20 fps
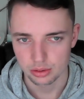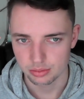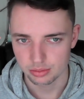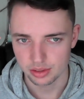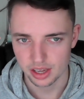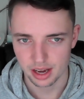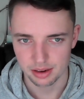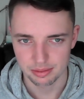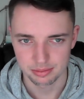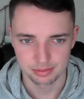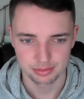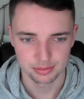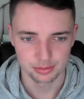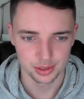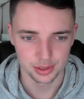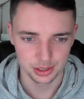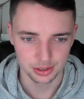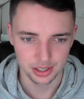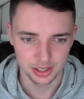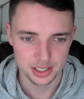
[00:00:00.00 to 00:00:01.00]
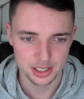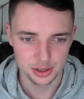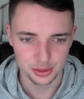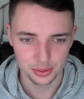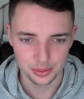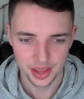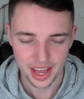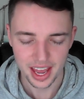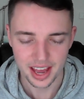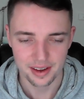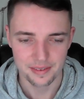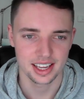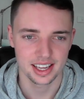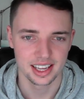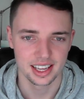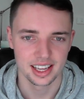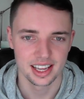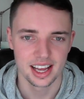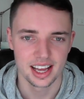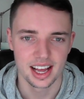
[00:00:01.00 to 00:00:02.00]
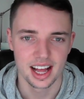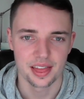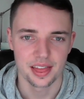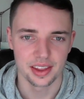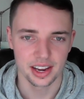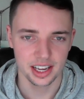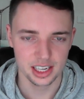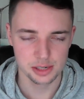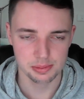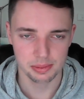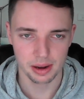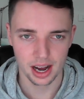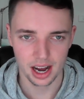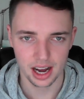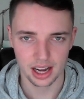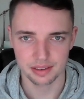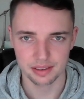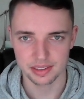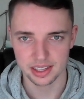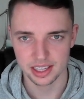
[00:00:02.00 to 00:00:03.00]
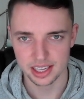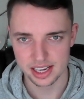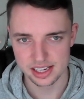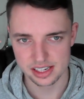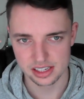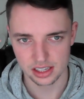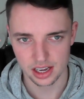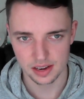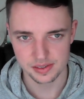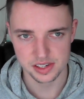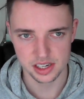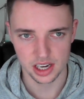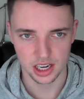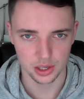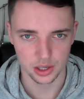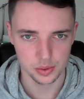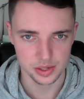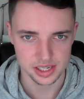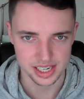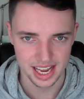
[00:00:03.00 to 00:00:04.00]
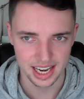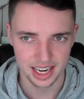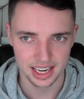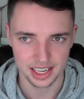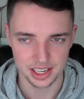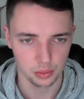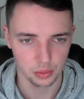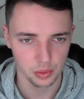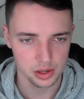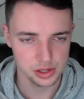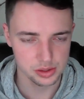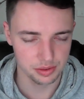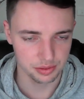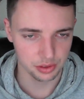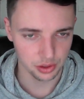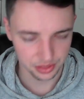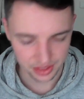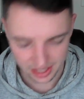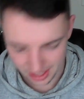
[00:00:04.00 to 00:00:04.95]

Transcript: yeah, really great tool there. The next part of the guest life cycle is editing. Once we've got